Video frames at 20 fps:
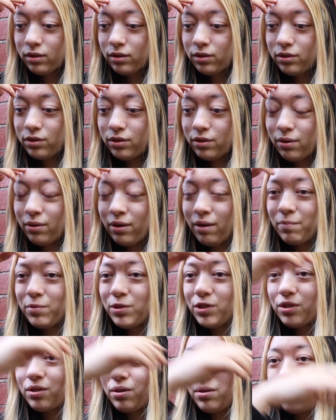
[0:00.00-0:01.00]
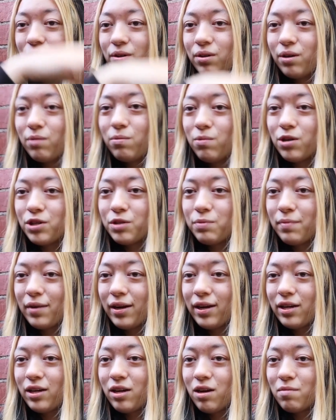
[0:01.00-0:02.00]
So I'm just going to go watch
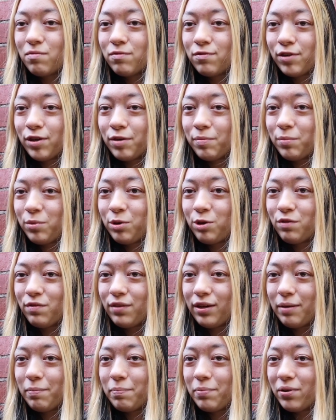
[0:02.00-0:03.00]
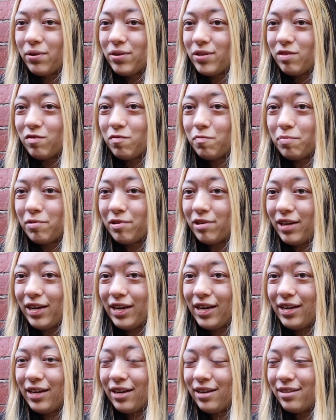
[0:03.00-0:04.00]
my comfort movie, Birds of
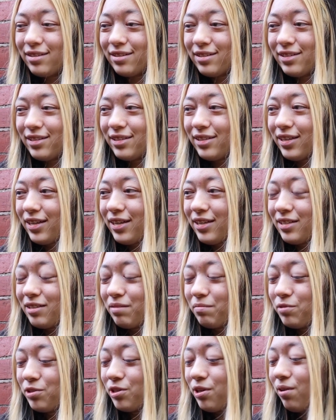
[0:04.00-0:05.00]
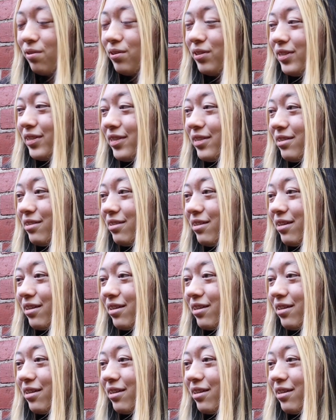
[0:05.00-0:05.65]
Prey, and eat some chocolate,